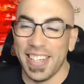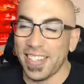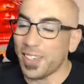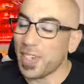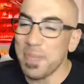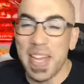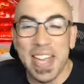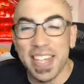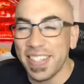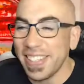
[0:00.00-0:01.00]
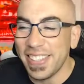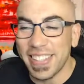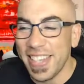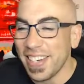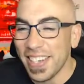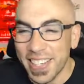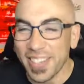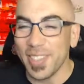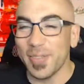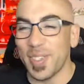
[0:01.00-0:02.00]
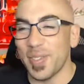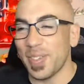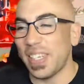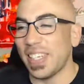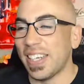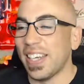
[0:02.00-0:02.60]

I was like, man, I just cannot get on these bluefin.